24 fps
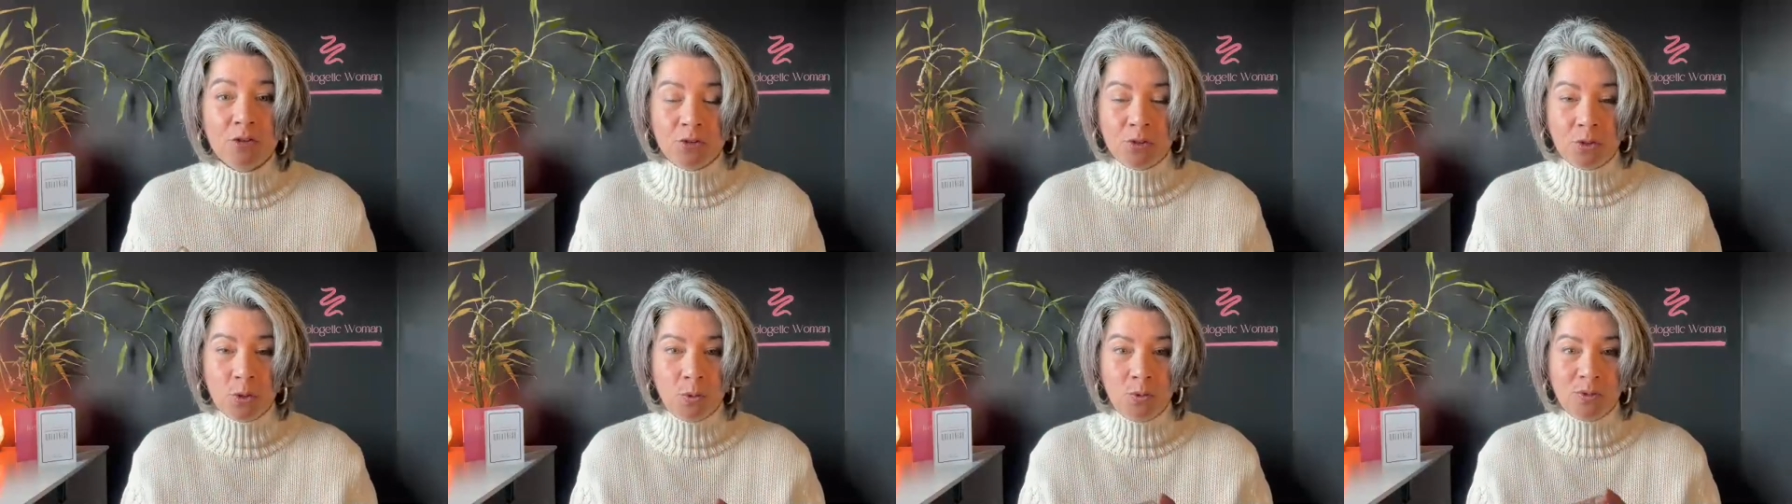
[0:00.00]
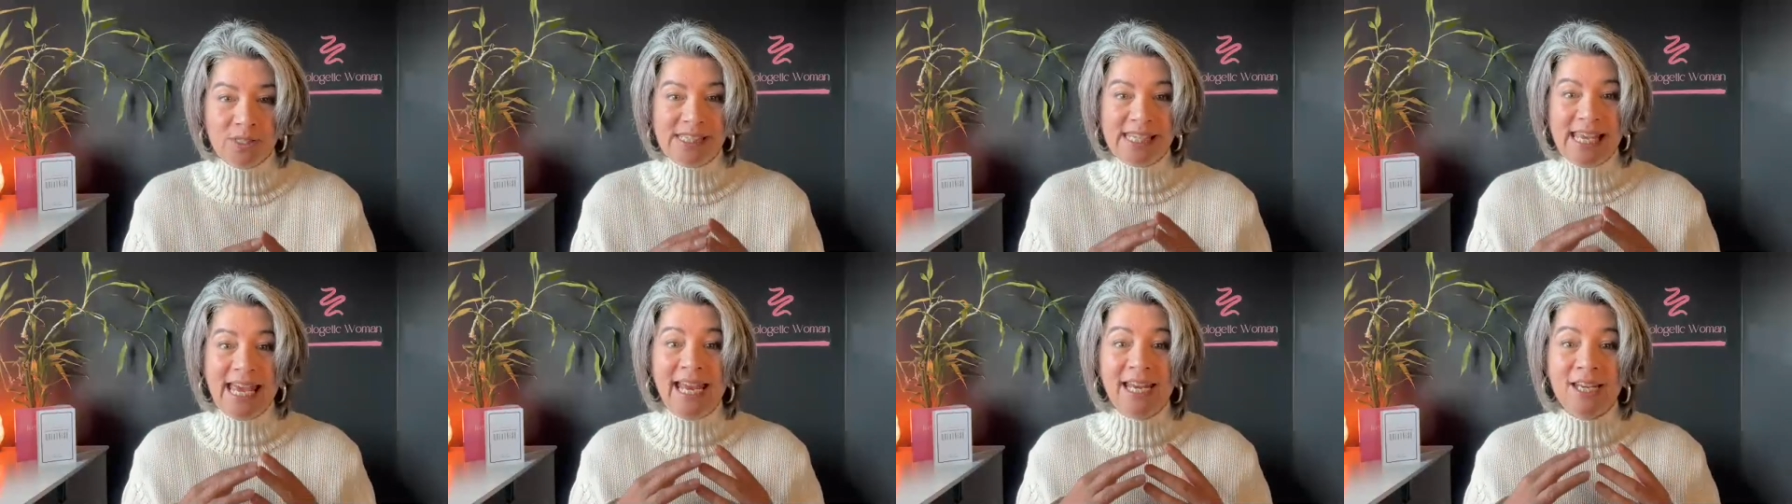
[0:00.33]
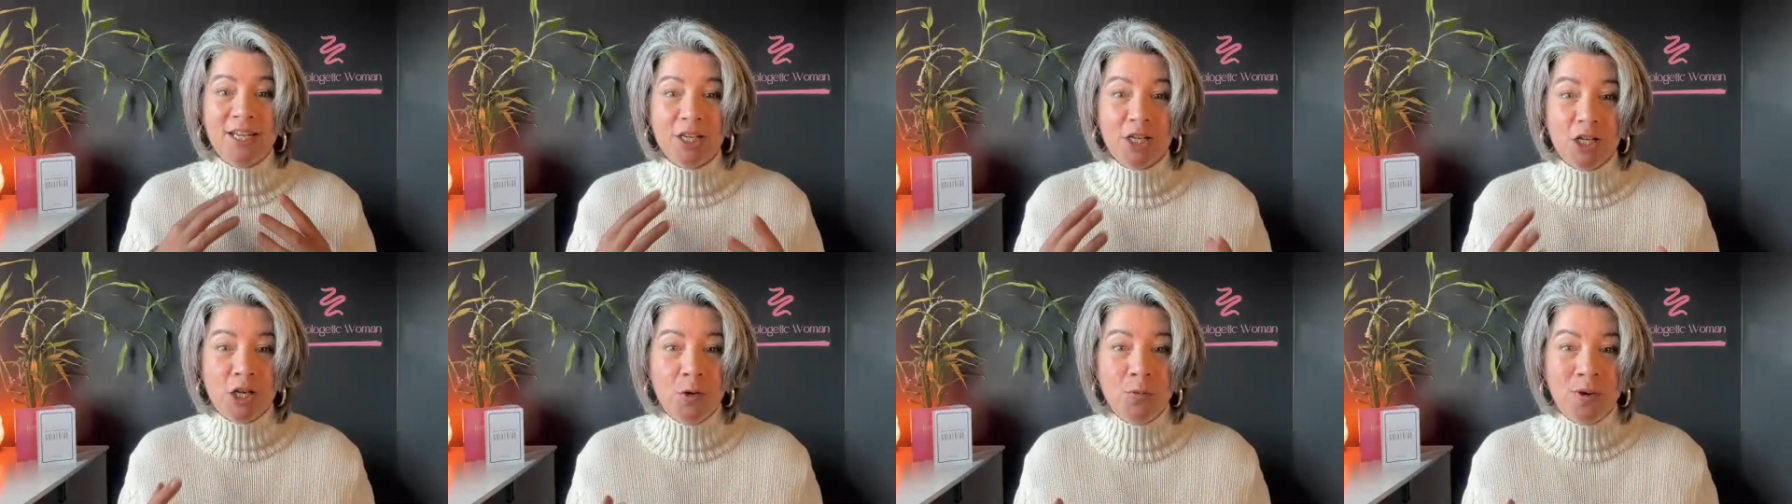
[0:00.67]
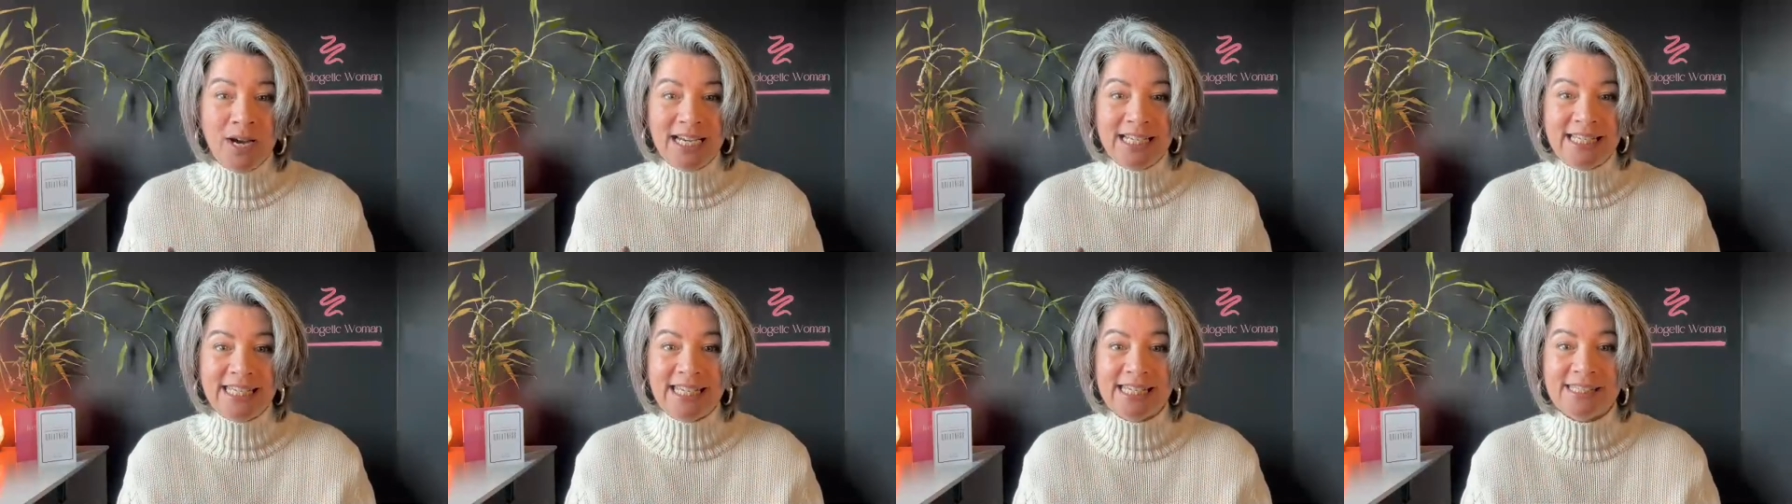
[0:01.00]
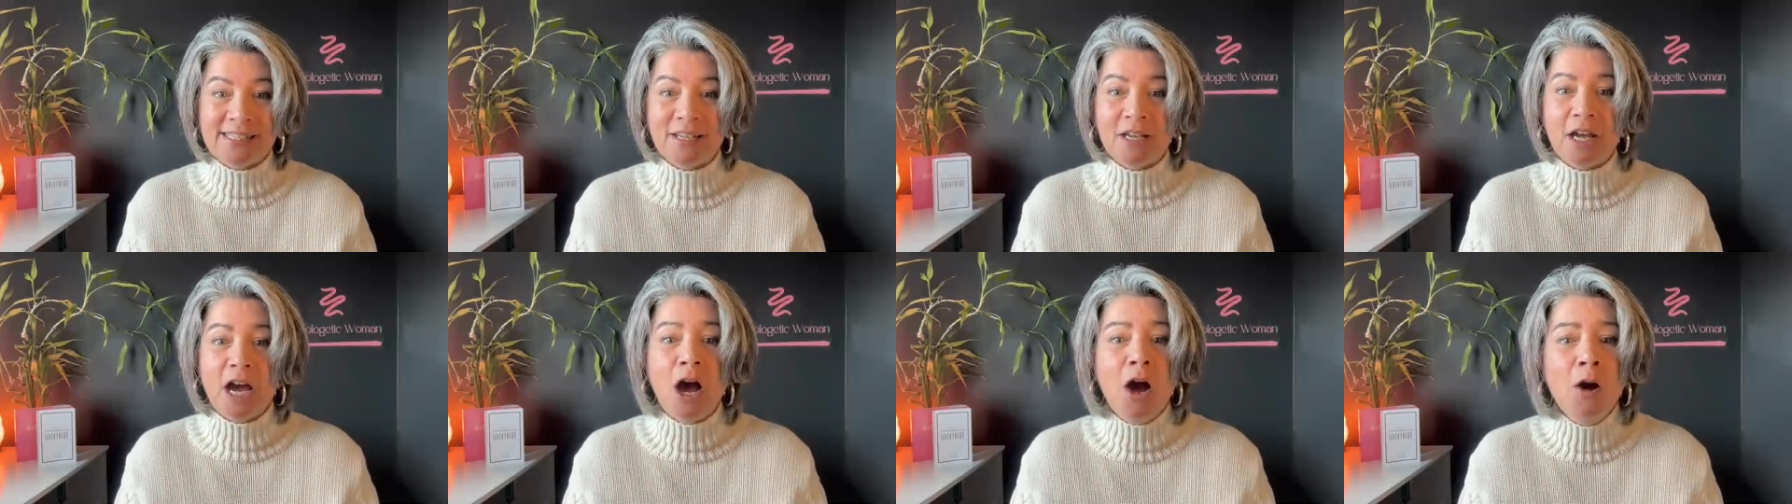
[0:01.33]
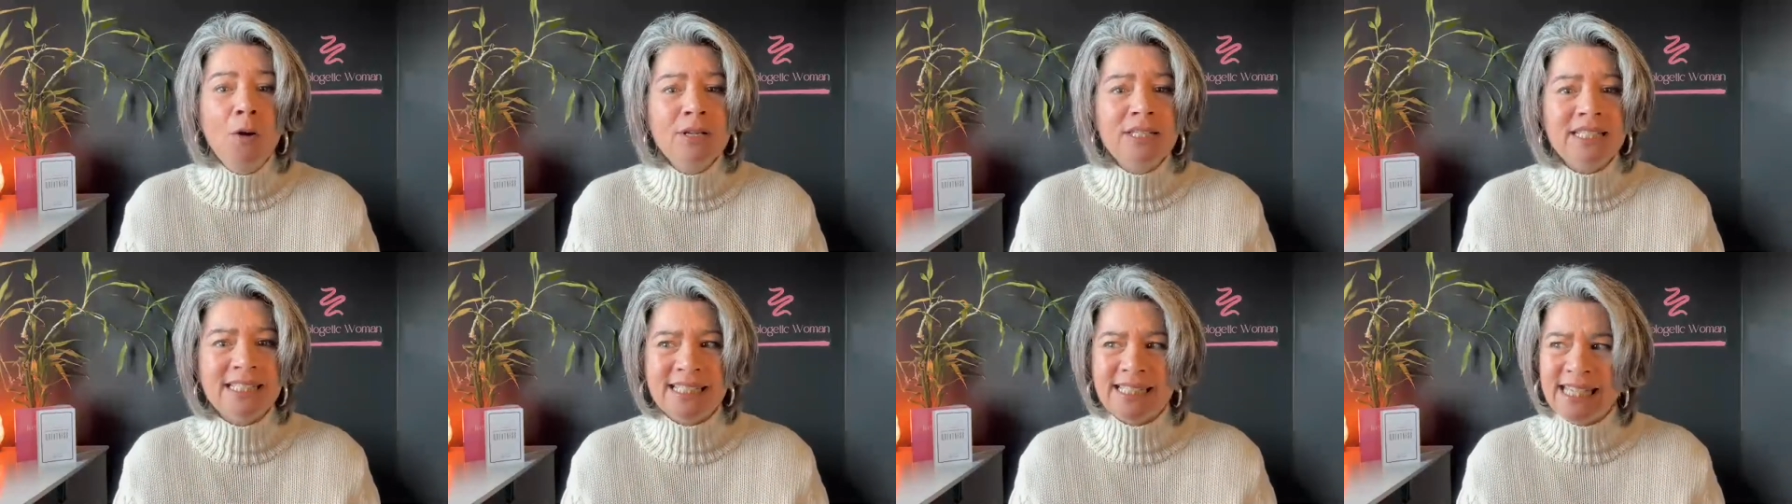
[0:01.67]
thoughts and new ideas and go,
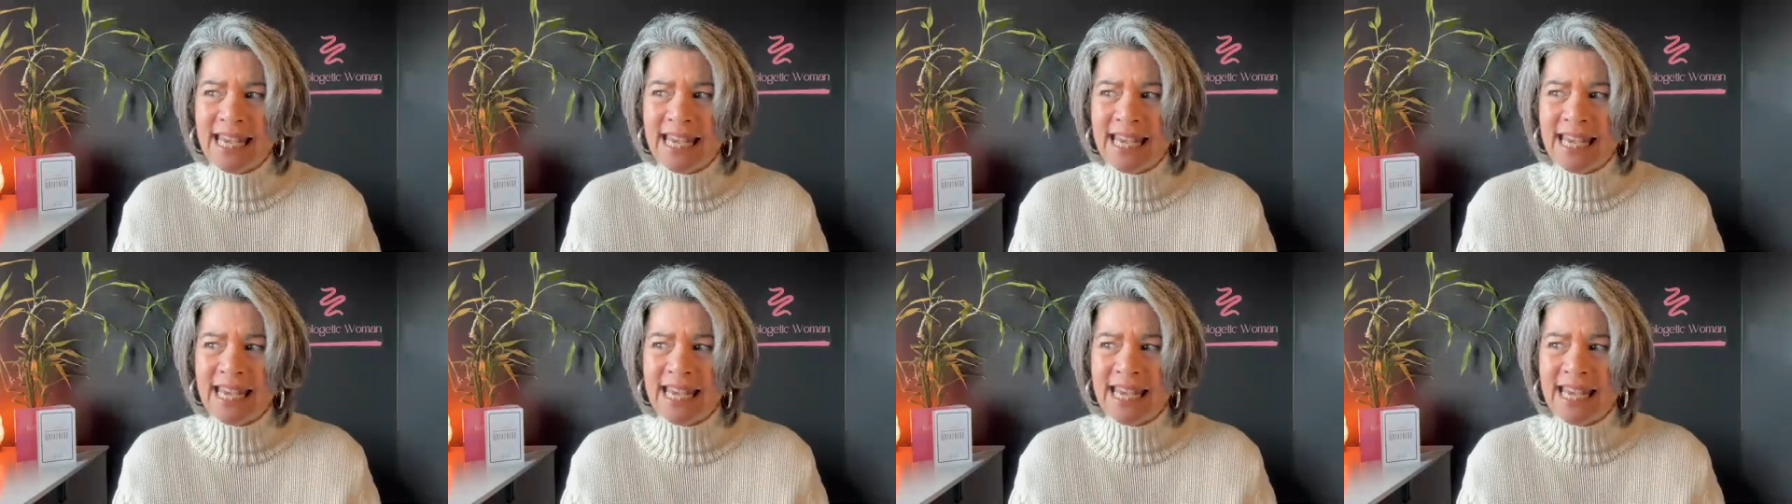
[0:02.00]
oh,